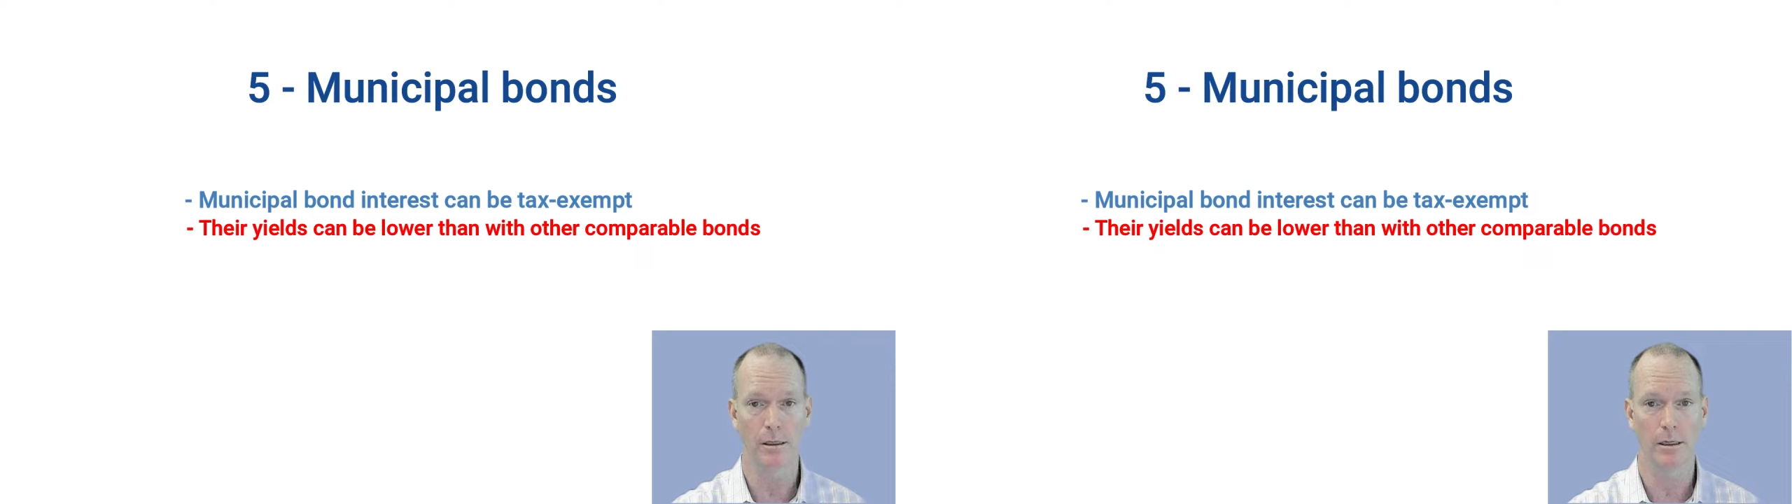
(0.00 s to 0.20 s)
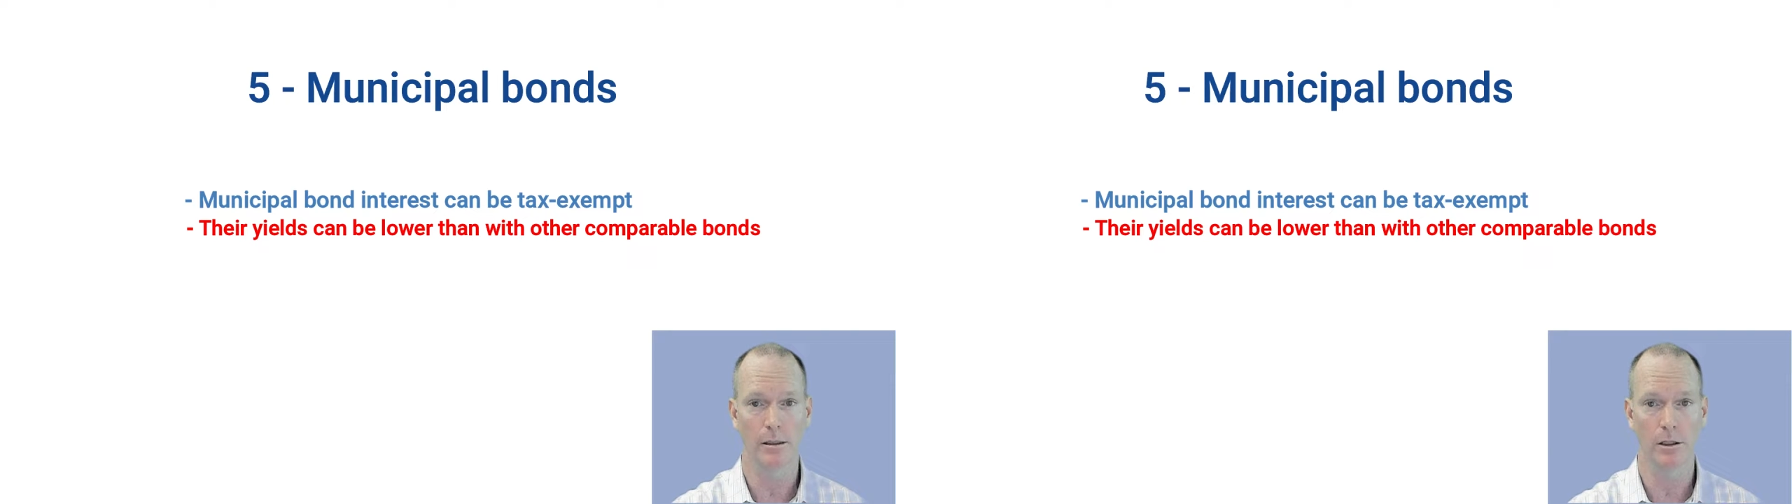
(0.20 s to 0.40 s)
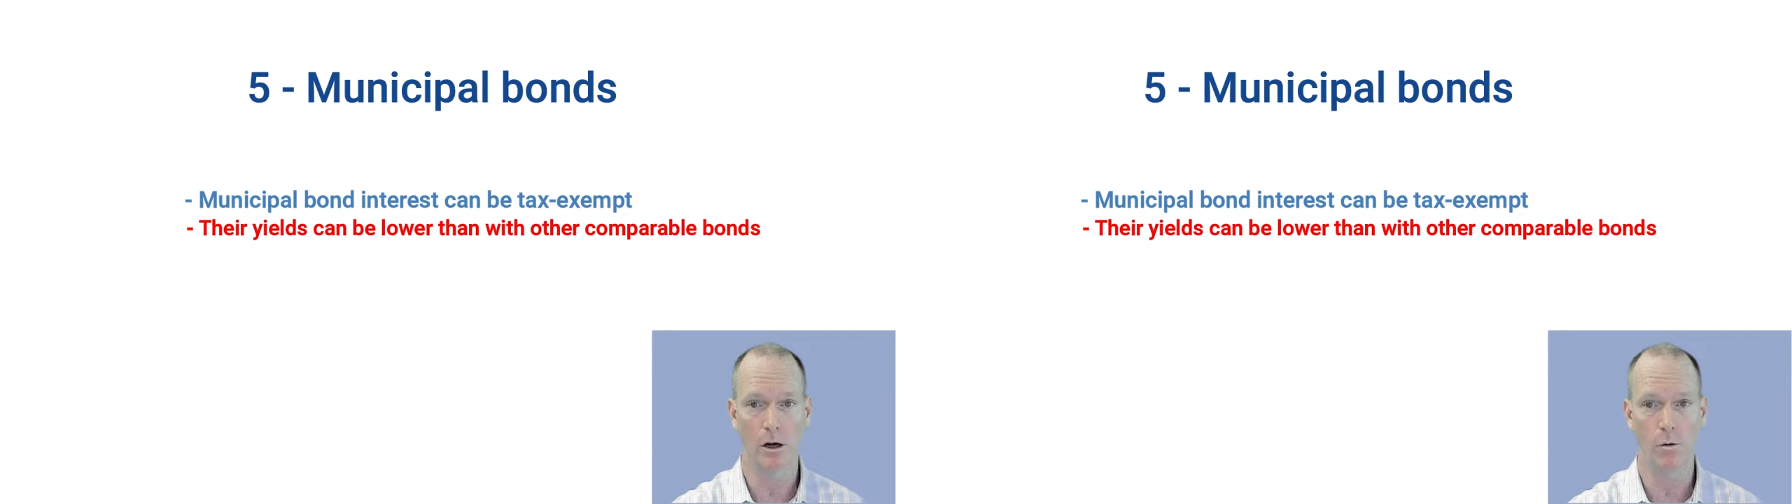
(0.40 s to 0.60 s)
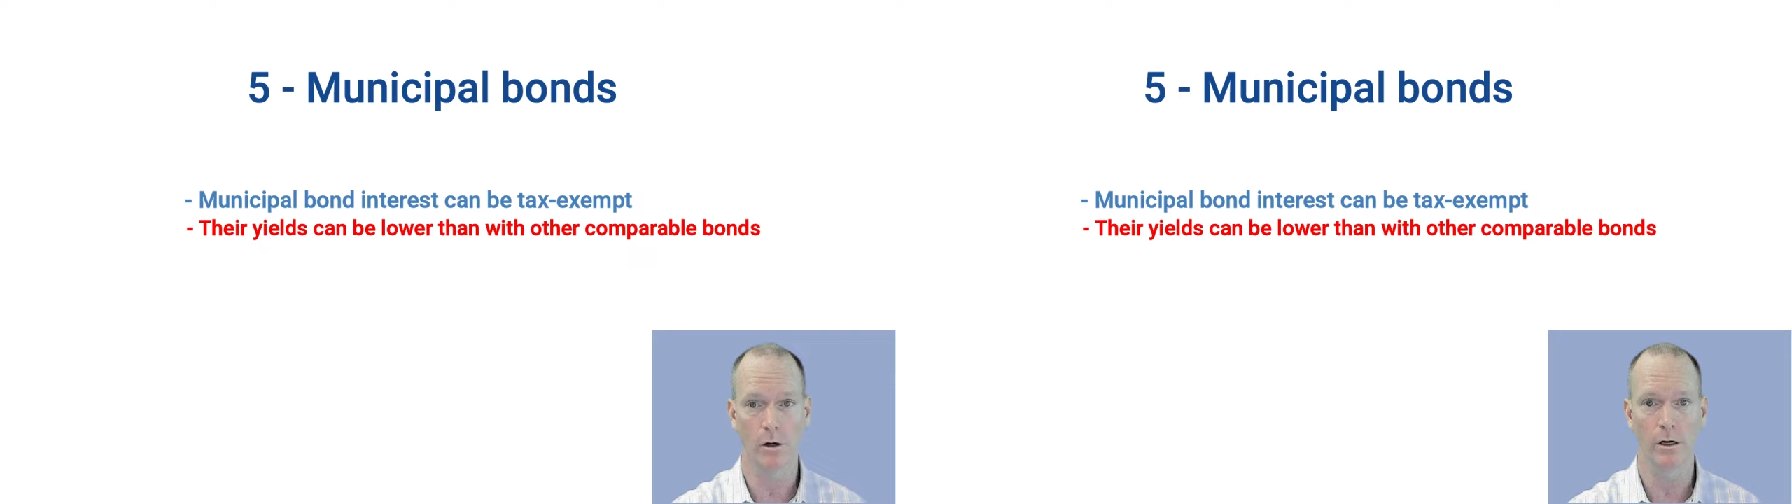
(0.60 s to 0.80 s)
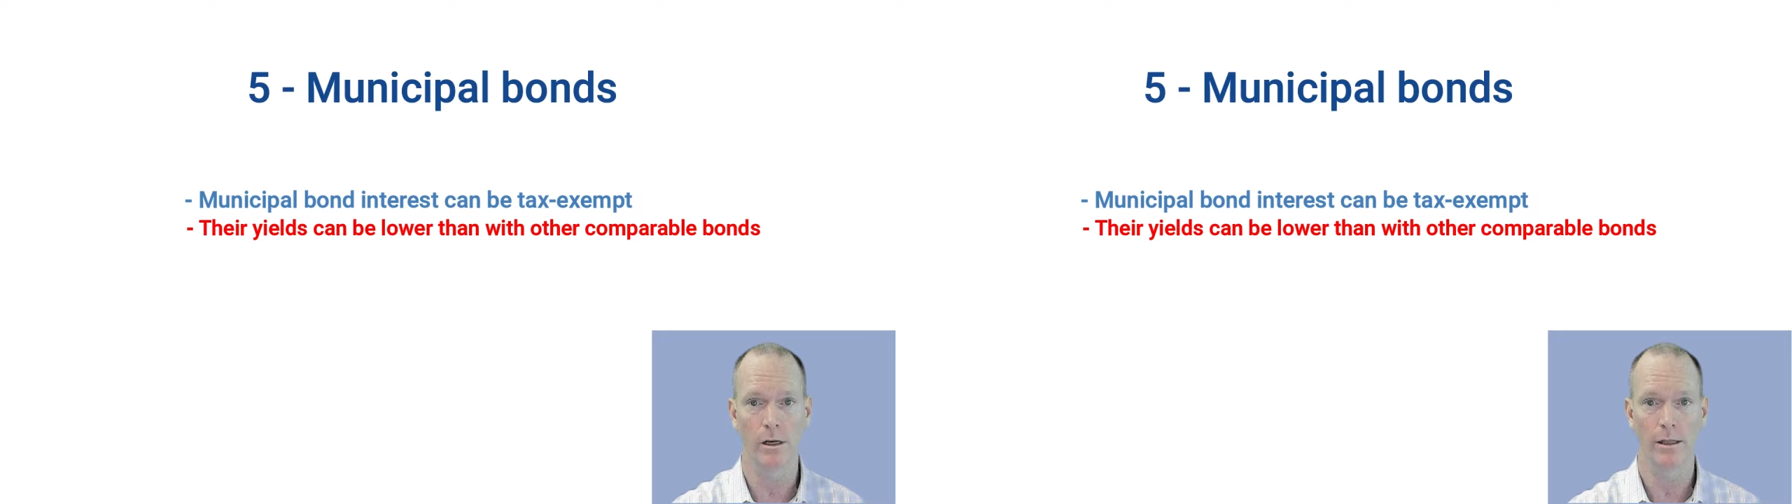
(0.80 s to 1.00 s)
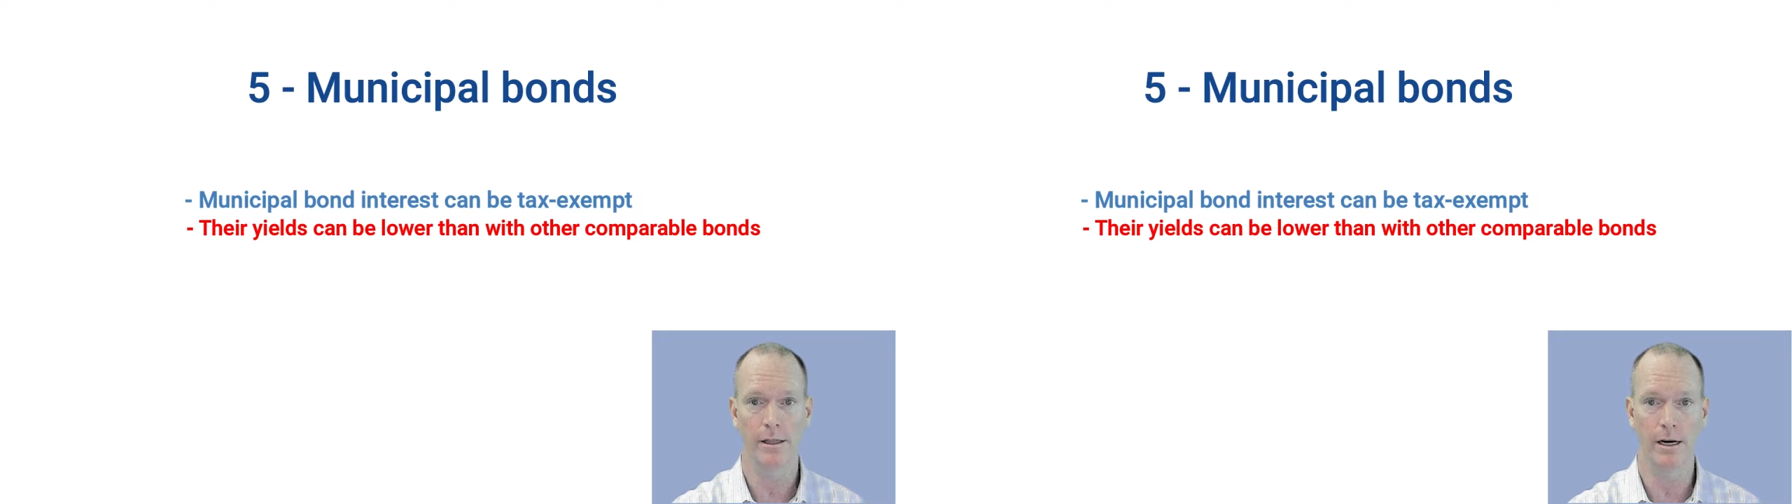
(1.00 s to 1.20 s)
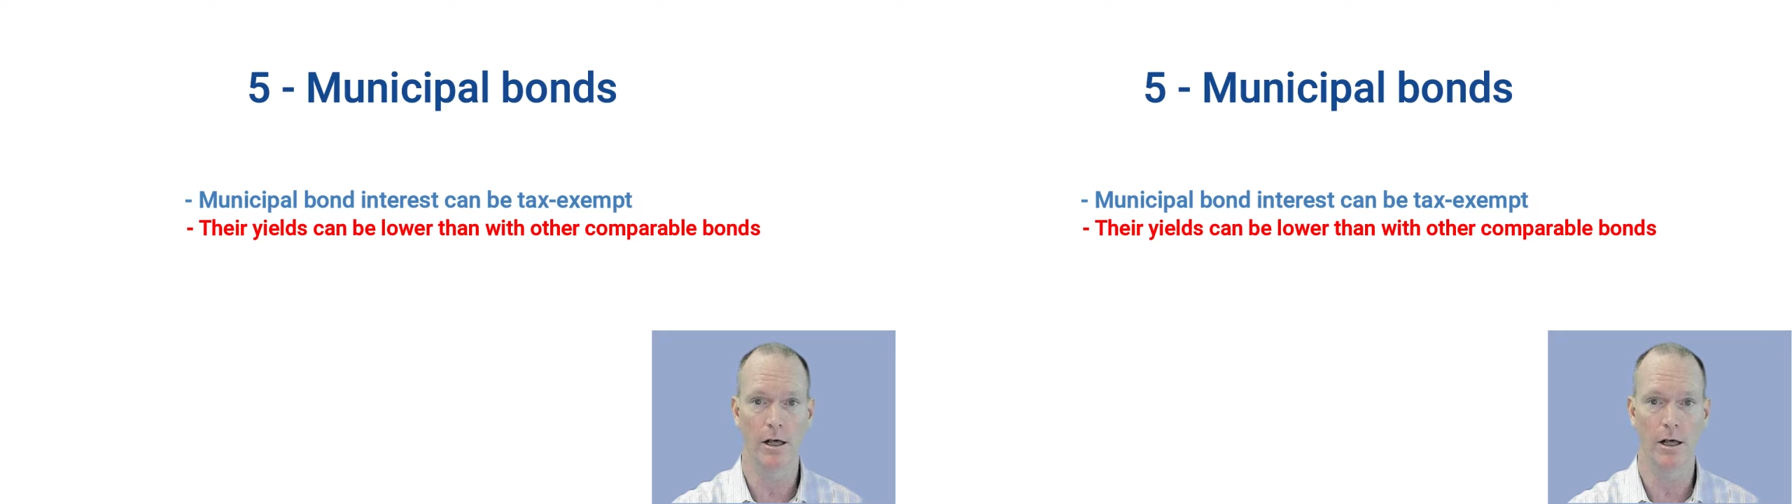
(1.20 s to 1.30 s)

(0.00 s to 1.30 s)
lower than